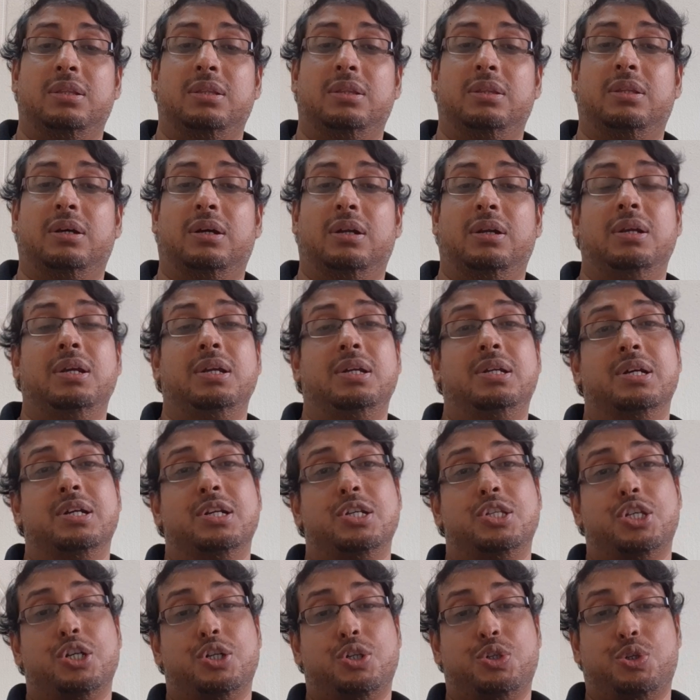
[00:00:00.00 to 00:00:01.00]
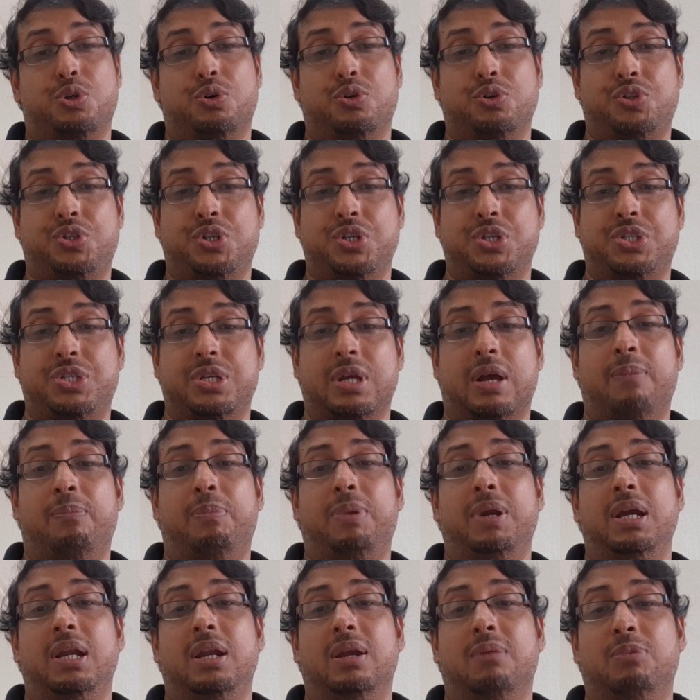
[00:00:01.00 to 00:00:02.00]
the literature sources
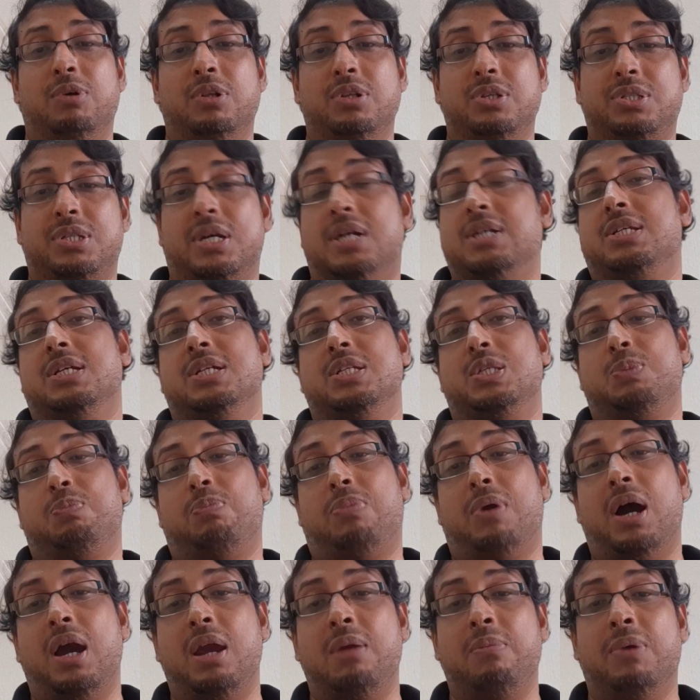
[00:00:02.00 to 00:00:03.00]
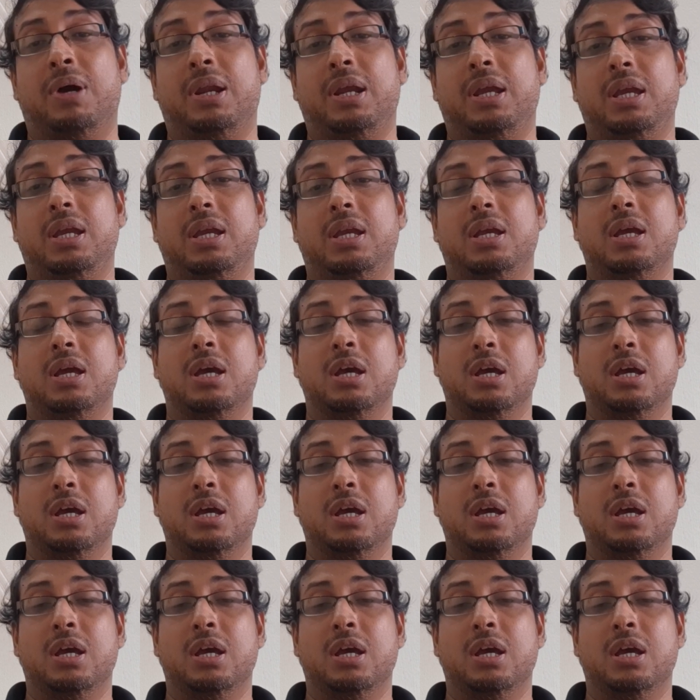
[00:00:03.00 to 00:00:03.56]
available, such as primary